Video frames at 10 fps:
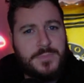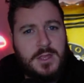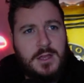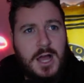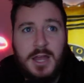
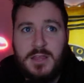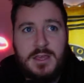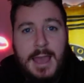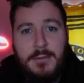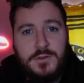another
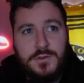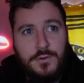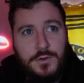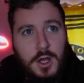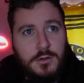game with 2
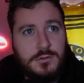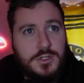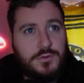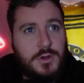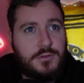goals,
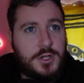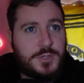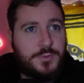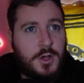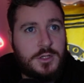23
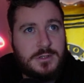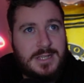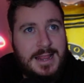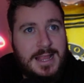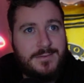disposals,
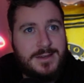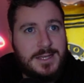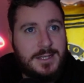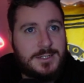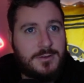11
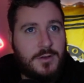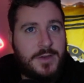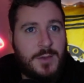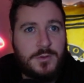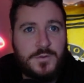kicks, 12
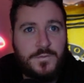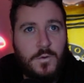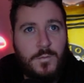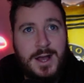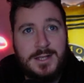handballs, 4
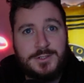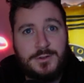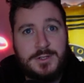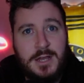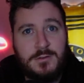marks, 2
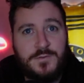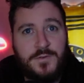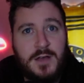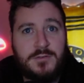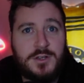tackles,
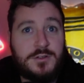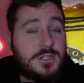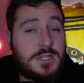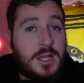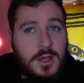5
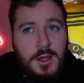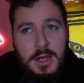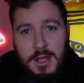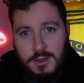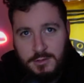clearances,
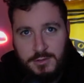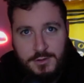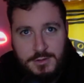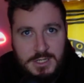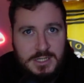
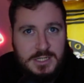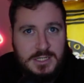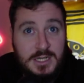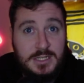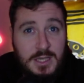
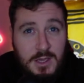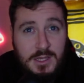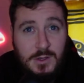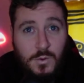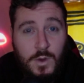
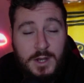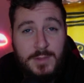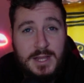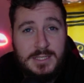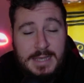361
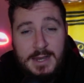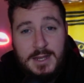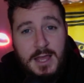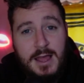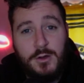metres gained.
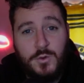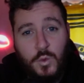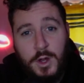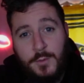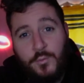Now, that was
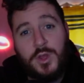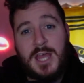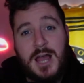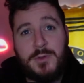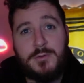one I'm really
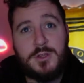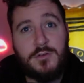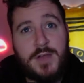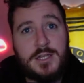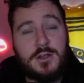happy with
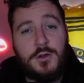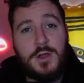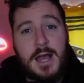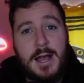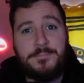Taranto,
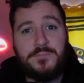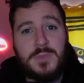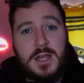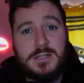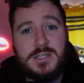
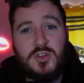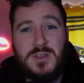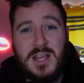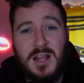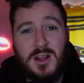because he's normally in
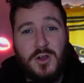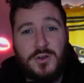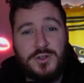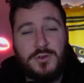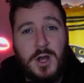that low
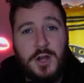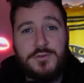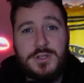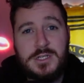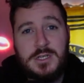
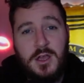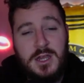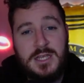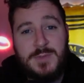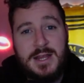200s in
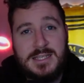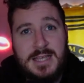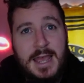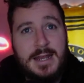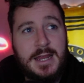his metres
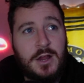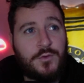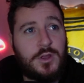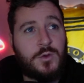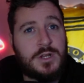gained, and I
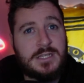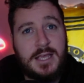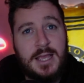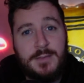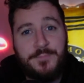really want to see him